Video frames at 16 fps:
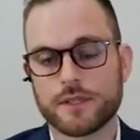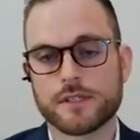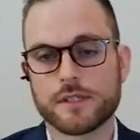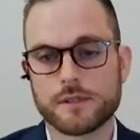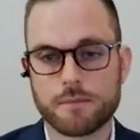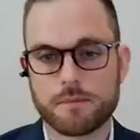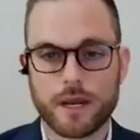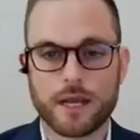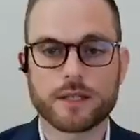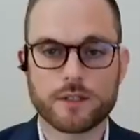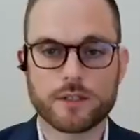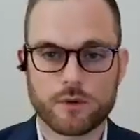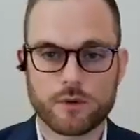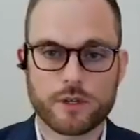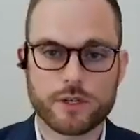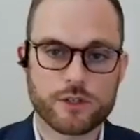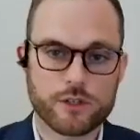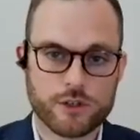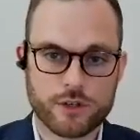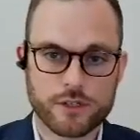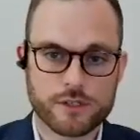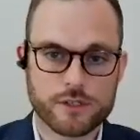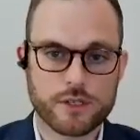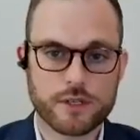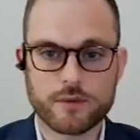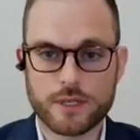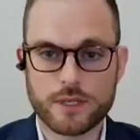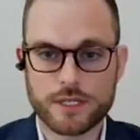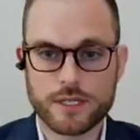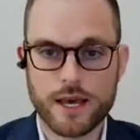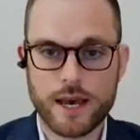this is mandatory insurance that you need